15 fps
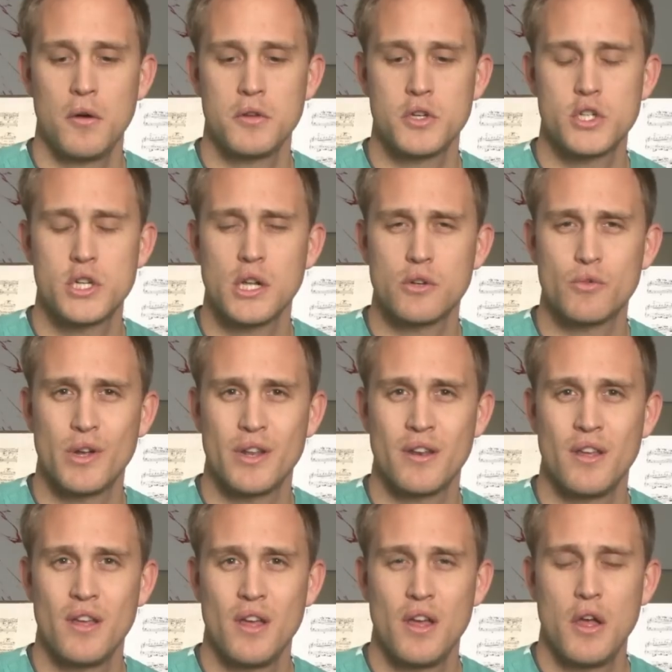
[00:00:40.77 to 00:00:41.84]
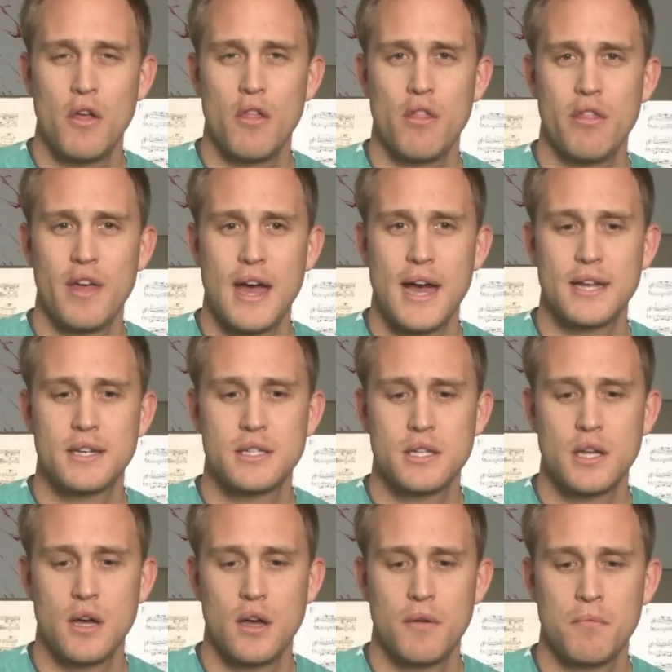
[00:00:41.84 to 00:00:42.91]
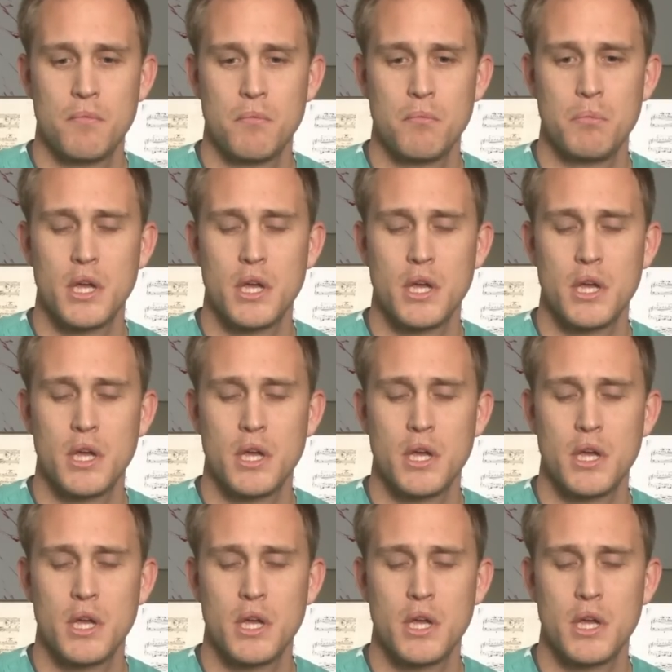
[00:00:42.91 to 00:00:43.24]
children that,